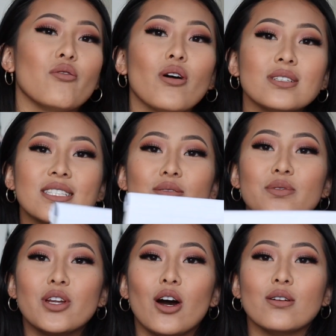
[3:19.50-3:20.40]
wrote some
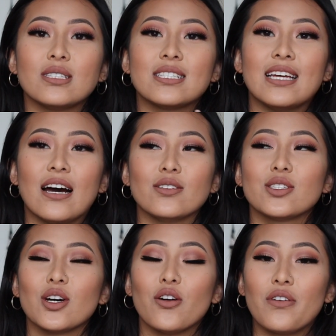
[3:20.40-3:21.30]
notes down,
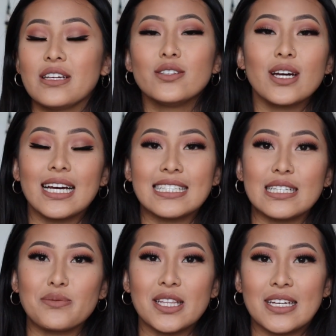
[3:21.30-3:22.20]
so if you guys see
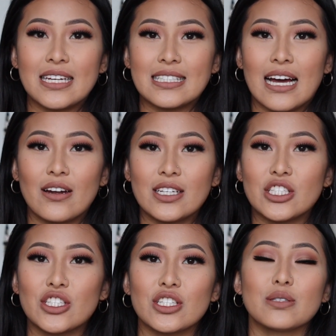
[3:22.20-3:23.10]
me looking down,
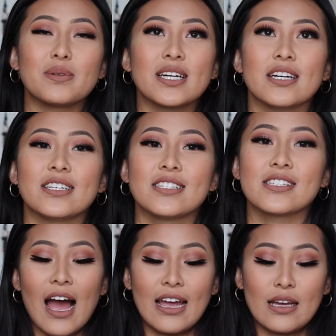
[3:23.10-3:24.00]
it's just because
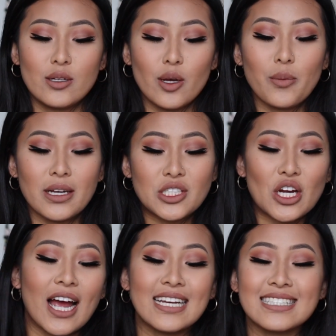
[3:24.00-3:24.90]
I am
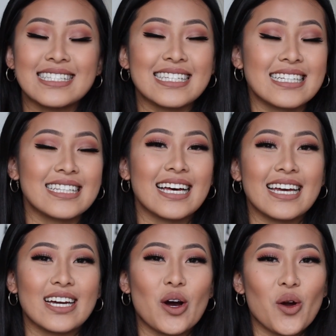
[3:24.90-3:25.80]
trying to
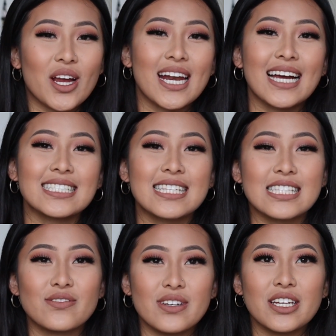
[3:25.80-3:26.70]
like organize
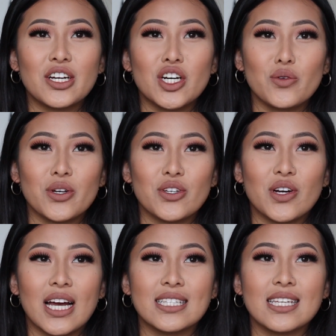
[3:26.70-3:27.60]
this video where you
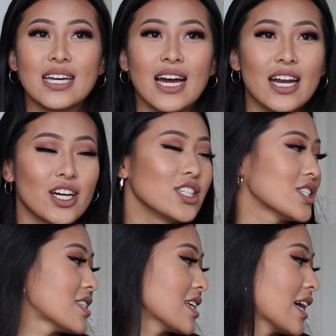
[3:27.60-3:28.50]
guys can kind of
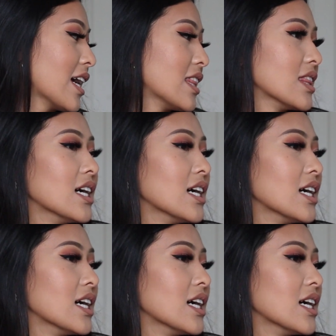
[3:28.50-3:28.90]
understand